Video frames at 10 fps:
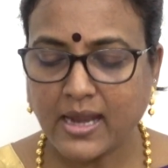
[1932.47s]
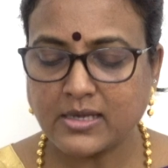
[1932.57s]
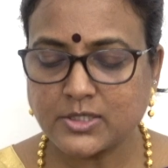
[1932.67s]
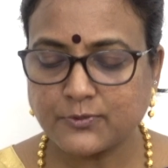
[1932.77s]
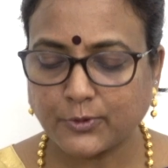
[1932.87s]

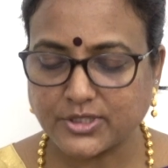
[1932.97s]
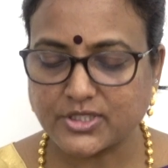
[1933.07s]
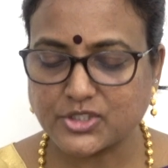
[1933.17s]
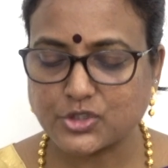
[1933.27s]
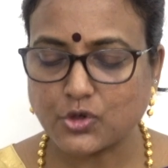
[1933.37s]
and for the
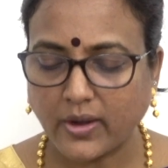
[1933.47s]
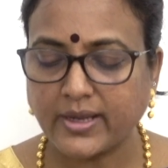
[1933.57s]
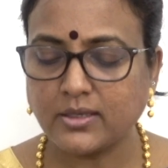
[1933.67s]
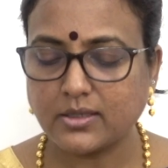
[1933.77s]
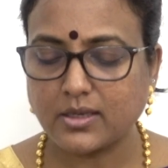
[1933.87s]

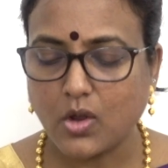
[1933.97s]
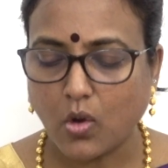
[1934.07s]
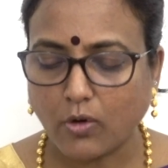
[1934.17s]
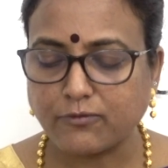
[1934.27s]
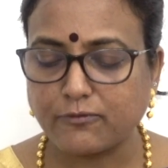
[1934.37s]
destroyal
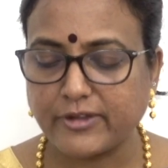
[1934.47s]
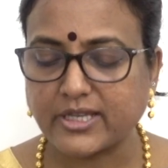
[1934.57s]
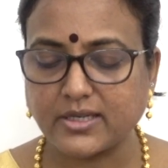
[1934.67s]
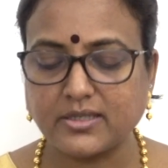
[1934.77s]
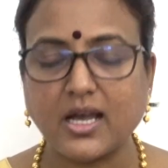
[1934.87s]
of
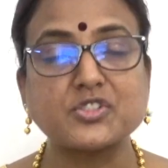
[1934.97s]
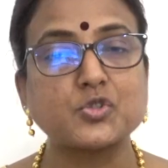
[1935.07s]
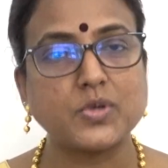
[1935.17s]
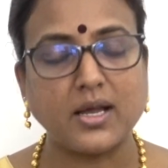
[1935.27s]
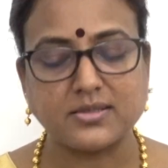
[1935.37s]
wicked
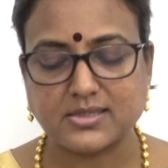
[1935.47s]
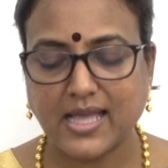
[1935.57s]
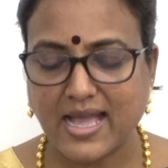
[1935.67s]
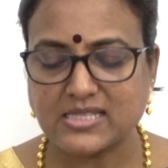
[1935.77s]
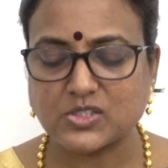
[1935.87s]
asuras,
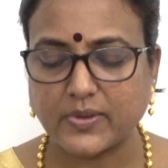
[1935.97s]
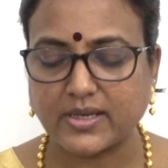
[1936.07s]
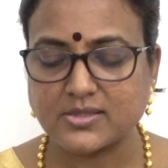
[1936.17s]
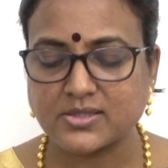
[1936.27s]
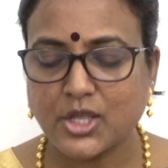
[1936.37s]
as
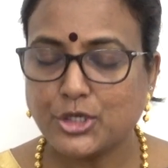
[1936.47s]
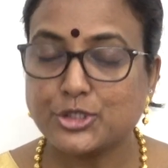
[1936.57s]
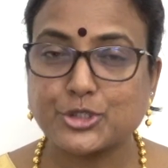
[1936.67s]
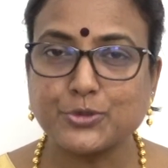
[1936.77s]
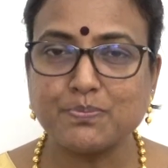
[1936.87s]
well as
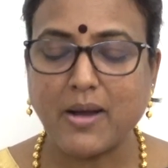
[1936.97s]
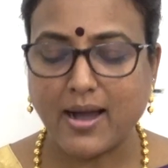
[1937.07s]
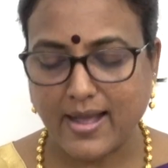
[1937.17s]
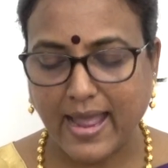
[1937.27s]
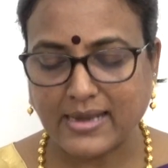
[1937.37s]
Shumba
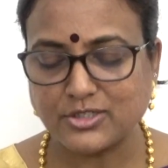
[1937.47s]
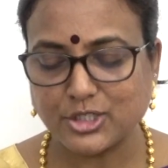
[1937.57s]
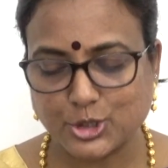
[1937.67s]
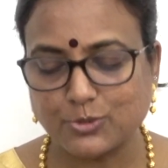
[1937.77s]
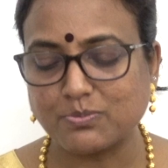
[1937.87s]
and
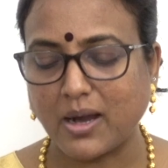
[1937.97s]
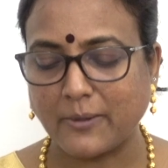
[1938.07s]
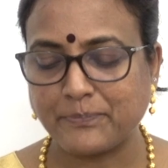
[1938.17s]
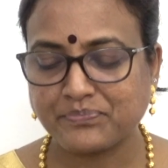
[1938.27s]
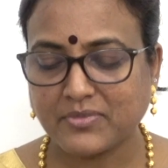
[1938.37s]
Nishumba.
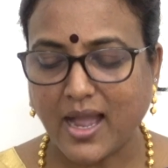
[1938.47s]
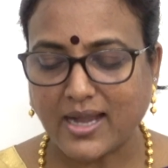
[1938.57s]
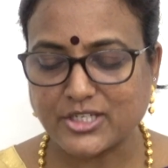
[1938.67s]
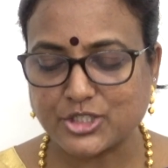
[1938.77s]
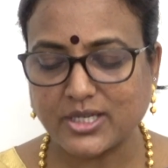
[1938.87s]

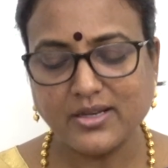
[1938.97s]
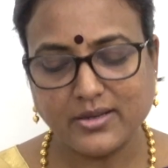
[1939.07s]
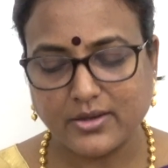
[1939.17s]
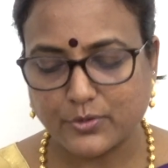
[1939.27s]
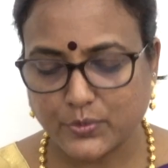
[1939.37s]
I shall
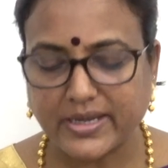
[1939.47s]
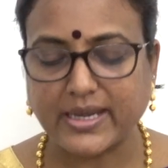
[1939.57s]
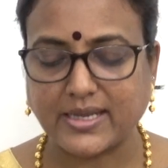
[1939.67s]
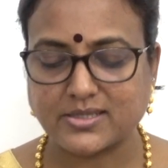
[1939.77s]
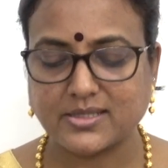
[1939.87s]

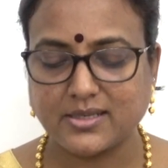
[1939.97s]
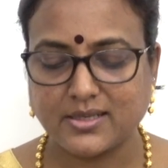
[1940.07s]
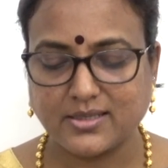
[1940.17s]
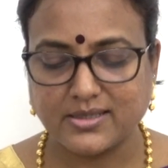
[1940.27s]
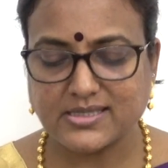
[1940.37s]
relate.
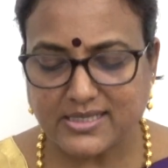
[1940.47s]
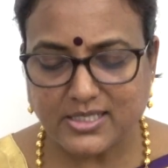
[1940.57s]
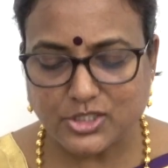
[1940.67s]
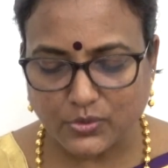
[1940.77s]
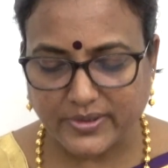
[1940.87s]

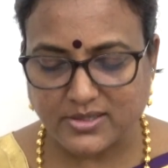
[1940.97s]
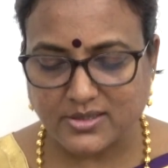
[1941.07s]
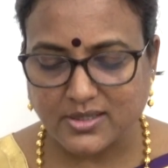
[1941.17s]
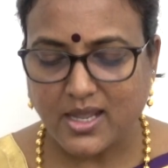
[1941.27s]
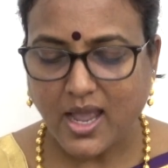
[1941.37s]
Listen to it.
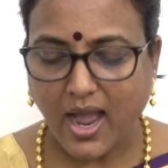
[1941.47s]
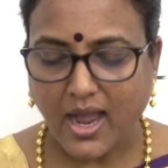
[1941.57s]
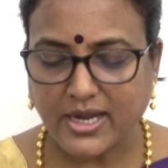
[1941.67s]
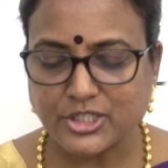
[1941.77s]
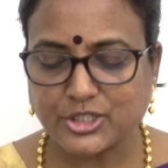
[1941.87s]

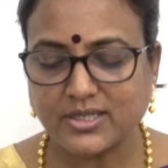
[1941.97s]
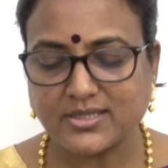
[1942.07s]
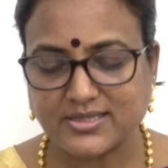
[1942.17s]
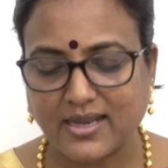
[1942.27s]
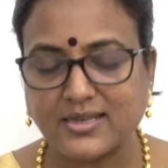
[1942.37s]
I shall
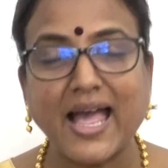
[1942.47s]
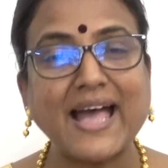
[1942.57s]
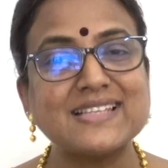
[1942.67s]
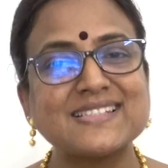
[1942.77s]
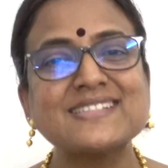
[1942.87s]
tell
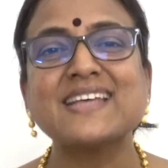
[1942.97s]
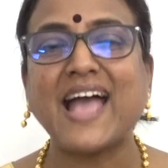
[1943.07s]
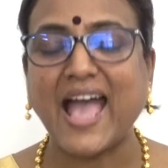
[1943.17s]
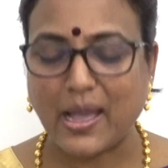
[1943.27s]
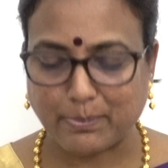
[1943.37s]
as it
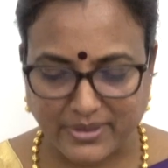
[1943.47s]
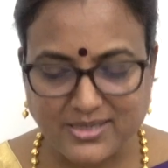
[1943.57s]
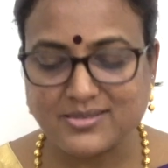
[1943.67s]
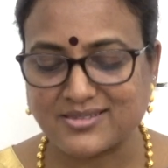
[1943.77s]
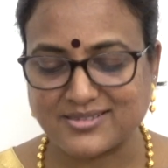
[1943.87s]

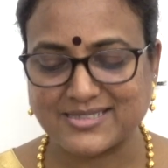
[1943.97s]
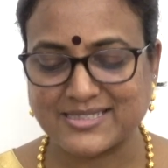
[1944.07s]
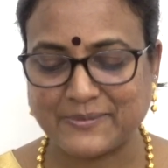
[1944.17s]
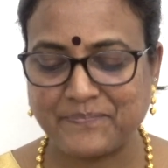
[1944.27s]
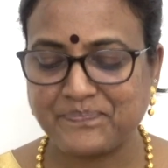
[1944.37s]
happened."